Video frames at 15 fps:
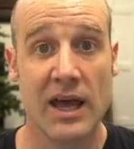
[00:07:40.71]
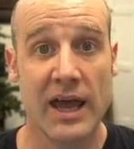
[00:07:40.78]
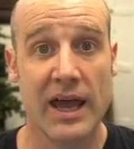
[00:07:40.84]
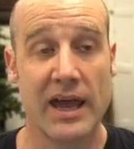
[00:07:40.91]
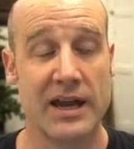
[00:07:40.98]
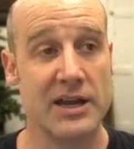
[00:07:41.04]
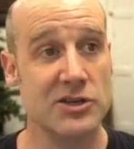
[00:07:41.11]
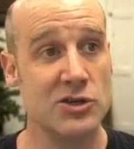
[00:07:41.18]

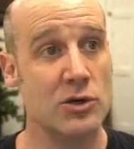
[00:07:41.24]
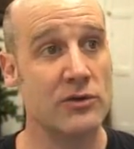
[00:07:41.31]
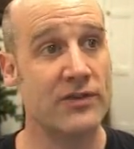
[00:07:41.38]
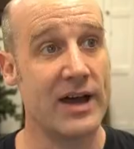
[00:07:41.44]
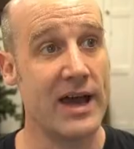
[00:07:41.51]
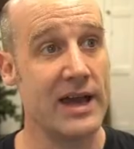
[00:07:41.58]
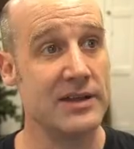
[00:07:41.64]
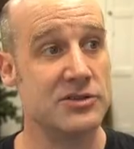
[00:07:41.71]
And I knew if
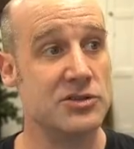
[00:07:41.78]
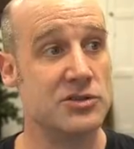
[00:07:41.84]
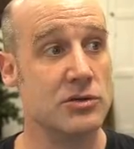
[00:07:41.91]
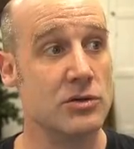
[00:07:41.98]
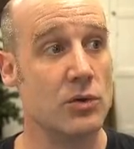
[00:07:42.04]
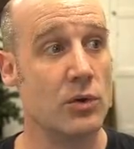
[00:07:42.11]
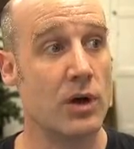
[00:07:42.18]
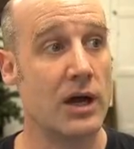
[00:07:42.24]
I had to
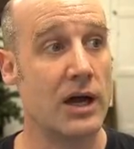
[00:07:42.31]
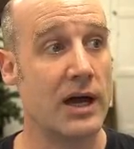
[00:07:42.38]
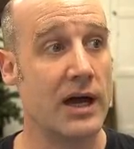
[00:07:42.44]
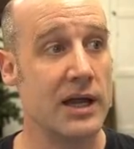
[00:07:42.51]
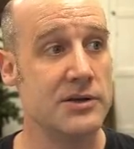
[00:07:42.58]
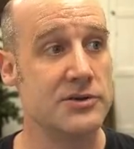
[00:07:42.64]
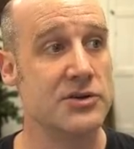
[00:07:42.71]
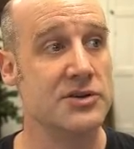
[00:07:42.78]
do
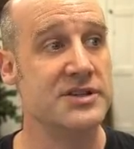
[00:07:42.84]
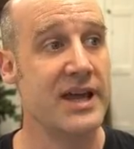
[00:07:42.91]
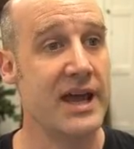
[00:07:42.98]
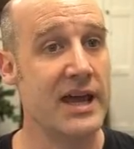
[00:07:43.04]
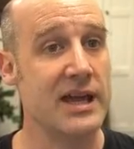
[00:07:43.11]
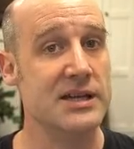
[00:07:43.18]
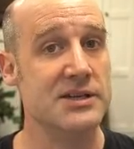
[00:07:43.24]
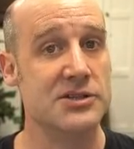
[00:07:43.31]

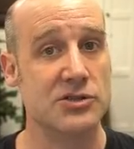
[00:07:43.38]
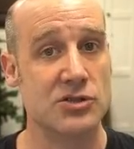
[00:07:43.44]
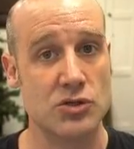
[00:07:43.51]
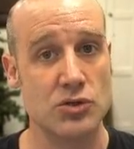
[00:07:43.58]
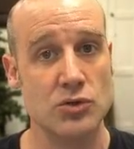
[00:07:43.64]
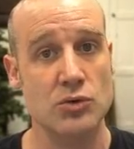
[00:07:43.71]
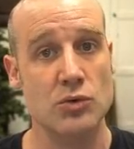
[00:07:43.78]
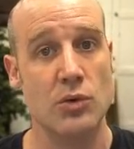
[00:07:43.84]

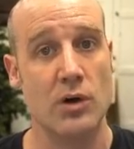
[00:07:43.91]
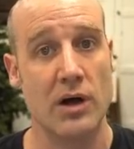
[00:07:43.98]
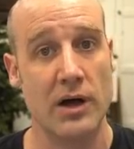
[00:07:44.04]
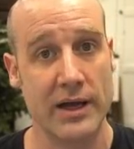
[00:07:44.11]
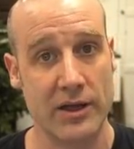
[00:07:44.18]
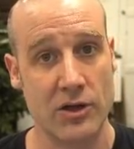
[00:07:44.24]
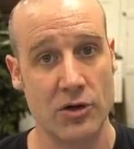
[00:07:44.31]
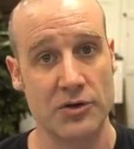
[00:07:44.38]
102
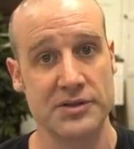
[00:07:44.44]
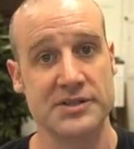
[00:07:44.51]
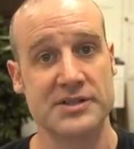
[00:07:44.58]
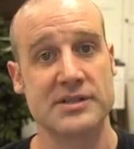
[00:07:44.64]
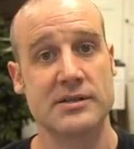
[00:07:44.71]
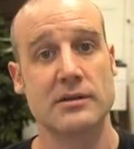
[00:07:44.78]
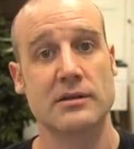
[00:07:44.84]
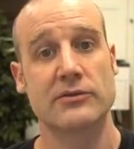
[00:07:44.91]

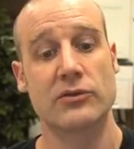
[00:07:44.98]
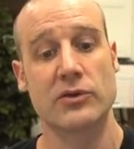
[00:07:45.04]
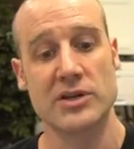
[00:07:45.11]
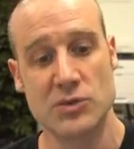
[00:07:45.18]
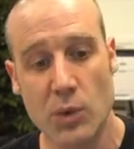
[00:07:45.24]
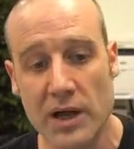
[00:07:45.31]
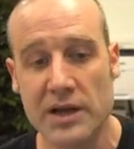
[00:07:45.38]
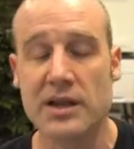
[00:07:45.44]
icons for
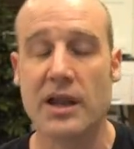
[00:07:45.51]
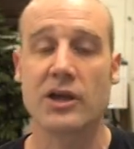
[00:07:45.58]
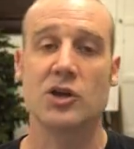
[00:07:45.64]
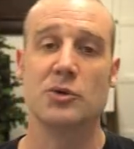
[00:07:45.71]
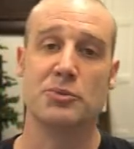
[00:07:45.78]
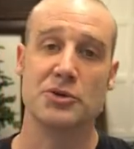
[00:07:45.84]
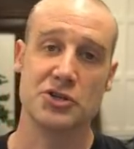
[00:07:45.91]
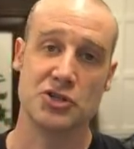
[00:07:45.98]
each one, I
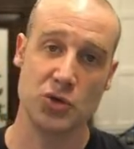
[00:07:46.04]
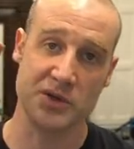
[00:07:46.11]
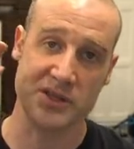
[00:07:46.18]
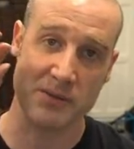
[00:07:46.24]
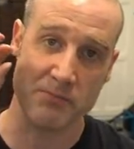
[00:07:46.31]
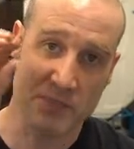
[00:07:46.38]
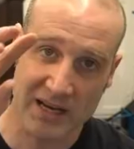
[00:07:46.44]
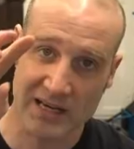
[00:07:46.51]
could put two in
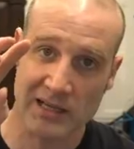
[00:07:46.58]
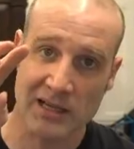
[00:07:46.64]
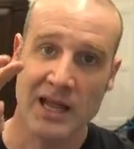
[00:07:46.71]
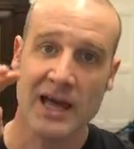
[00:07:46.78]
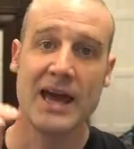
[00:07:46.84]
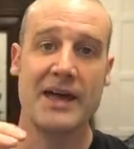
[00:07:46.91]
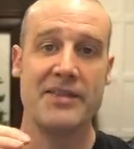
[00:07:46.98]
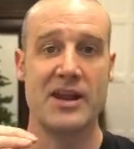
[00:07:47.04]
the middle
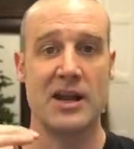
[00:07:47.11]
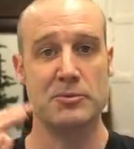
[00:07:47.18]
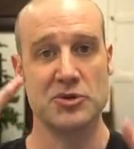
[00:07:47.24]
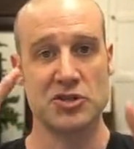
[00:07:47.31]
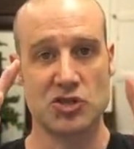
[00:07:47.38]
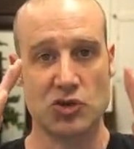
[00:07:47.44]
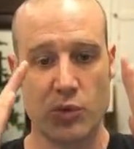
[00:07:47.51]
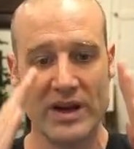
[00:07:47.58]
and then I
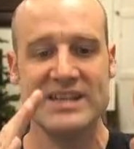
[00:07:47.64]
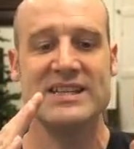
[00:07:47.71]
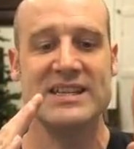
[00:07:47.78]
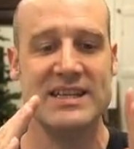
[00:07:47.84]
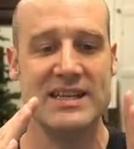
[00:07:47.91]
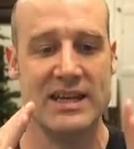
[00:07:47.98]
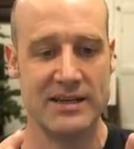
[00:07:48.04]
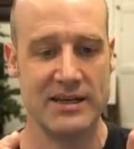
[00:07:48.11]
put
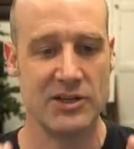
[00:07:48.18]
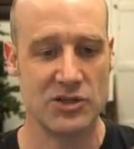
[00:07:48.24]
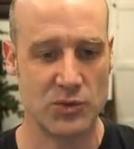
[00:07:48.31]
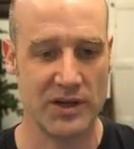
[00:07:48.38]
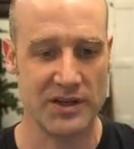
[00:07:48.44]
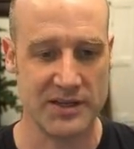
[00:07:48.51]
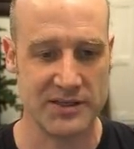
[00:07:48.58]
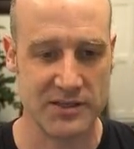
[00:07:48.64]
20 in each
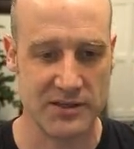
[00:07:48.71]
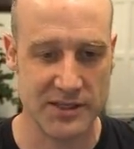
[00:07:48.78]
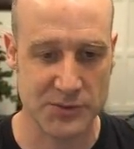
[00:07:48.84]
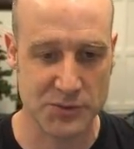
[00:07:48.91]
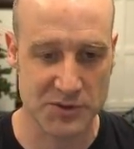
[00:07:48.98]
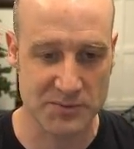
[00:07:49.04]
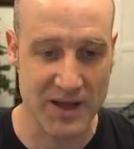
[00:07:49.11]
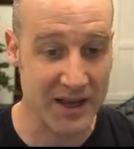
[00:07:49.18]
one. And so this
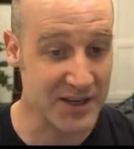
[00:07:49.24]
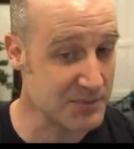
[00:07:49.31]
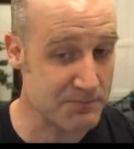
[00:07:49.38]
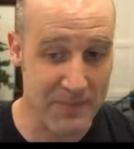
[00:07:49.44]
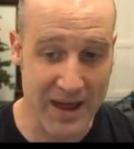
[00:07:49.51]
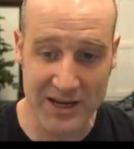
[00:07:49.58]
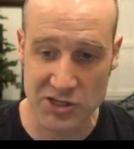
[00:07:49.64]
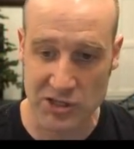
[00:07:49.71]
was me. I just
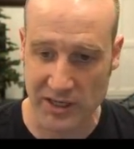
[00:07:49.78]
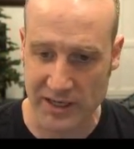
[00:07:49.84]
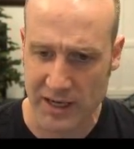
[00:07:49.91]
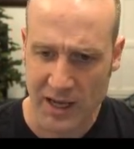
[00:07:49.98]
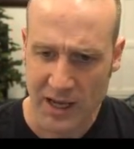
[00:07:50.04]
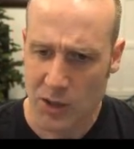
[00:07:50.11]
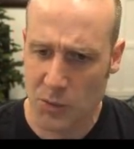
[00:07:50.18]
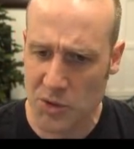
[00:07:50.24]
manually,
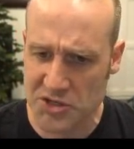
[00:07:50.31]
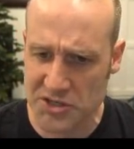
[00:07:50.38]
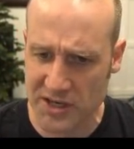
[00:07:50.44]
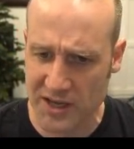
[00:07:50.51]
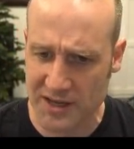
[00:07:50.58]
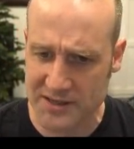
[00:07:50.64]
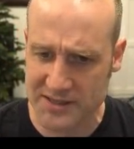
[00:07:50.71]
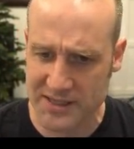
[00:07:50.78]
originally
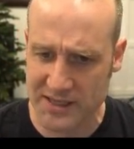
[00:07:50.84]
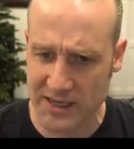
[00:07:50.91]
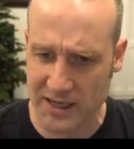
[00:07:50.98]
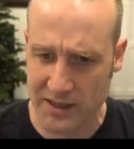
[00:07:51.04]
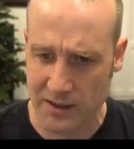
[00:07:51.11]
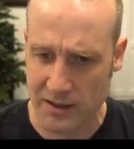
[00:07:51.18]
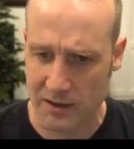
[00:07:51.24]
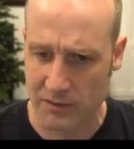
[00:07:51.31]
I was
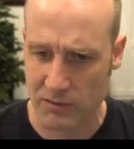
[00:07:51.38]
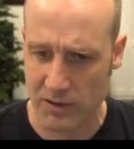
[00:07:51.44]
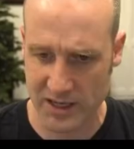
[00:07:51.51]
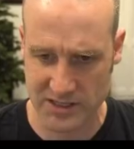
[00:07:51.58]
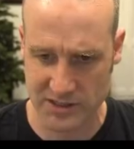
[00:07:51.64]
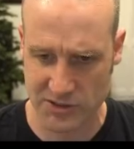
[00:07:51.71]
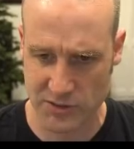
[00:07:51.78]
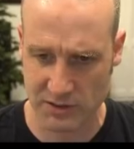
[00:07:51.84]
thinking,
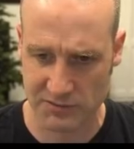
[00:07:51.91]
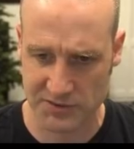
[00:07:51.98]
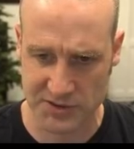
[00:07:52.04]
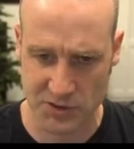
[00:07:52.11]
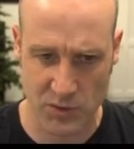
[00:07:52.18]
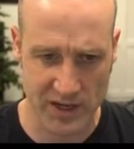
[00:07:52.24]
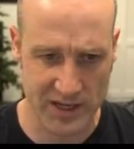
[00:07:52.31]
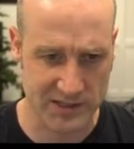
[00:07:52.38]
actually, I was doing it with
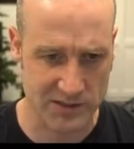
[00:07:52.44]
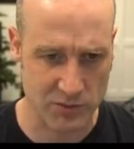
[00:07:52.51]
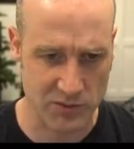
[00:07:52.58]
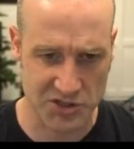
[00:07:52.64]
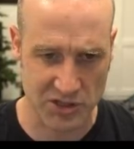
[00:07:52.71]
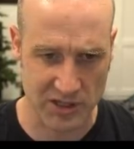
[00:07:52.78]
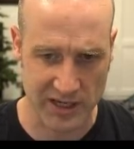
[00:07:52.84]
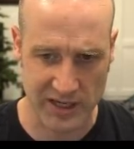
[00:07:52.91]
squares
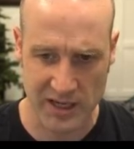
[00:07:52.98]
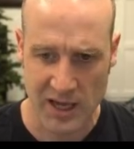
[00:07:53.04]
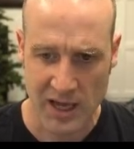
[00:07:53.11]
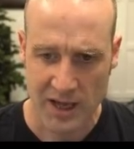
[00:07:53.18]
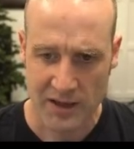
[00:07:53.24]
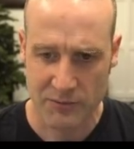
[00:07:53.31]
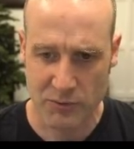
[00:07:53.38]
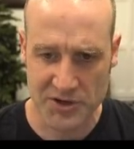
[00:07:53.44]
originally,
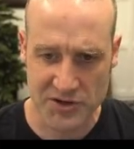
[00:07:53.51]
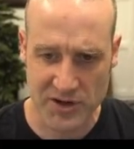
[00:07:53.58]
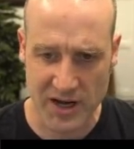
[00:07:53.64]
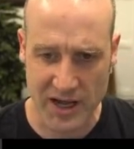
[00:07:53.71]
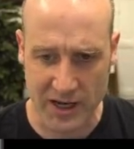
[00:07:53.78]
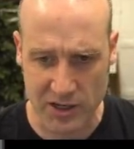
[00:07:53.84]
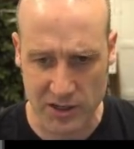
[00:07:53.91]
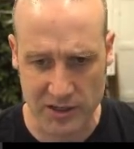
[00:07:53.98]
wondering,
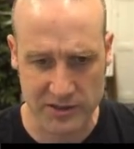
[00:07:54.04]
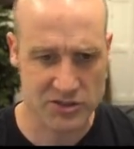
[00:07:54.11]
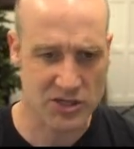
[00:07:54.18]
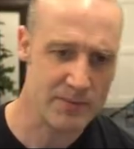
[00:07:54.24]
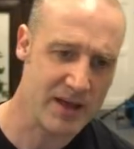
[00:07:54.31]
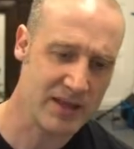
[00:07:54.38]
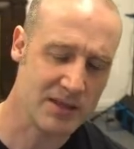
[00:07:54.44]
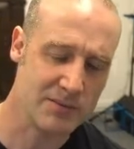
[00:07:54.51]
should I
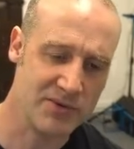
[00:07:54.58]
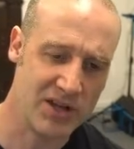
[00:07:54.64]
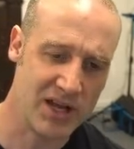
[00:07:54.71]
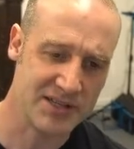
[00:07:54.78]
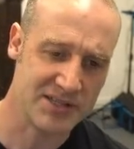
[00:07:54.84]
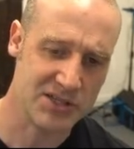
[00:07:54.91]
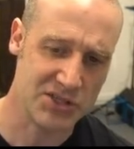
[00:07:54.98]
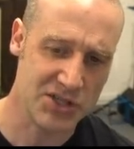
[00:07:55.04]
make them
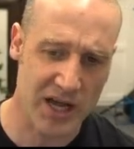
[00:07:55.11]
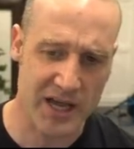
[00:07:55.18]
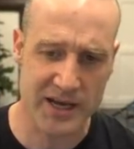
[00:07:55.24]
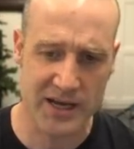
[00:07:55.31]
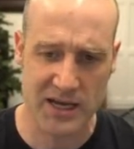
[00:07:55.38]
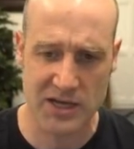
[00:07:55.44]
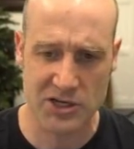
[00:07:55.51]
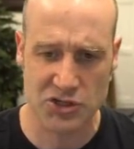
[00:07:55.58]
nice and
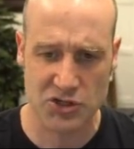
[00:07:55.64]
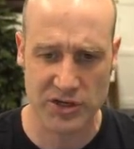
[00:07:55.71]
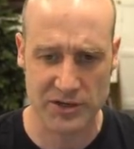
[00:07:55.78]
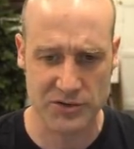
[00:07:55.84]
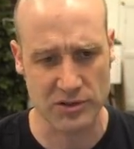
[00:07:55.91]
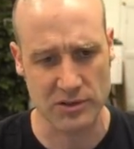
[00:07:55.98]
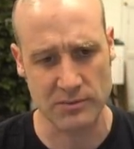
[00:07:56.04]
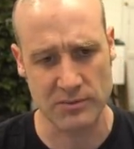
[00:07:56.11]
tidy? Should I
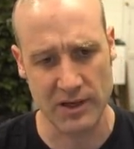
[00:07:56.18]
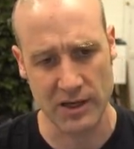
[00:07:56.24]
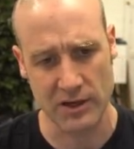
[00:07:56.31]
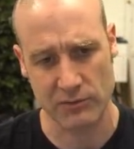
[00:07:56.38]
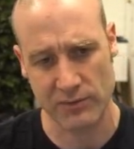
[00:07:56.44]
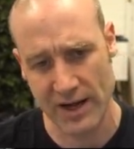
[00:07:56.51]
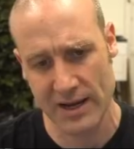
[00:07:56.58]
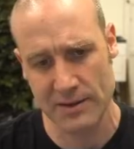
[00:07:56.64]
do them
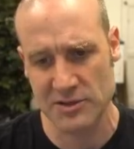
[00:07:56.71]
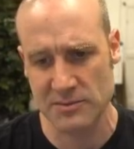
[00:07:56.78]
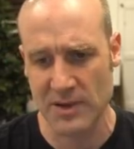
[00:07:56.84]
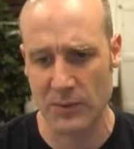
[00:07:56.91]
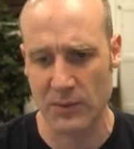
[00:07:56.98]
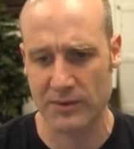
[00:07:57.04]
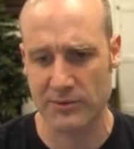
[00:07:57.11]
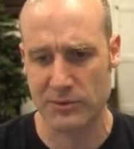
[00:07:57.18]
random? I
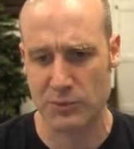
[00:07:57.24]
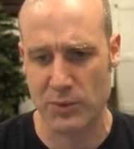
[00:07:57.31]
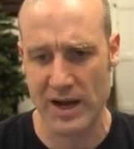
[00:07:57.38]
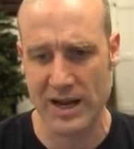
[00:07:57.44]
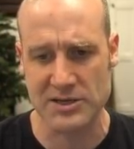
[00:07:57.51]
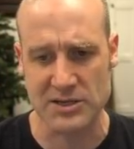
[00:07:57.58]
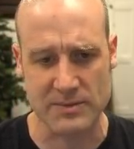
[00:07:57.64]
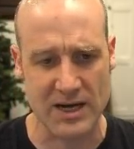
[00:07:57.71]
went with
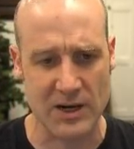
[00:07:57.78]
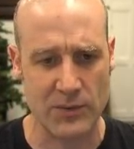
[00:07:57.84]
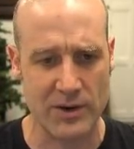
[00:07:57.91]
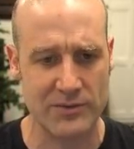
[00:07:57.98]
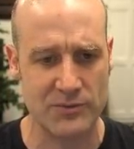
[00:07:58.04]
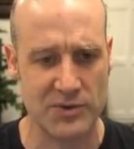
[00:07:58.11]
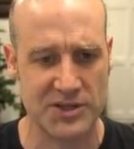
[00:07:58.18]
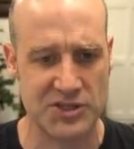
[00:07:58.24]
random and I
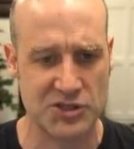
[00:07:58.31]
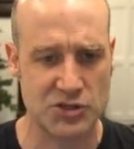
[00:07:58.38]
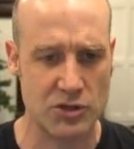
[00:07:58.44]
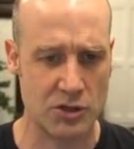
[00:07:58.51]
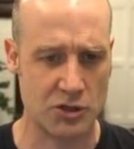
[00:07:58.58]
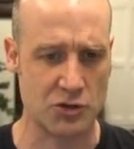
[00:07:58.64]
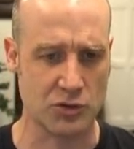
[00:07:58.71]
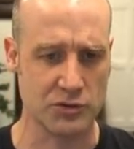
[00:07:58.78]
went with
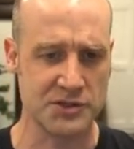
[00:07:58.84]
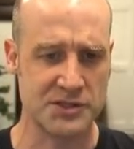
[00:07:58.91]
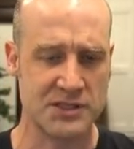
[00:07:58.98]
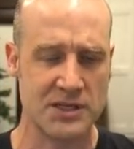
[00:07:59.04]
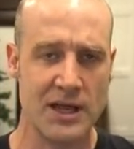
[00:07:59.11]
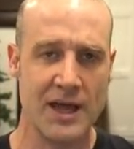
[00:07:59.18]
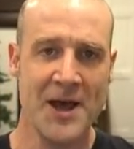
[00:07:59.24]
circles.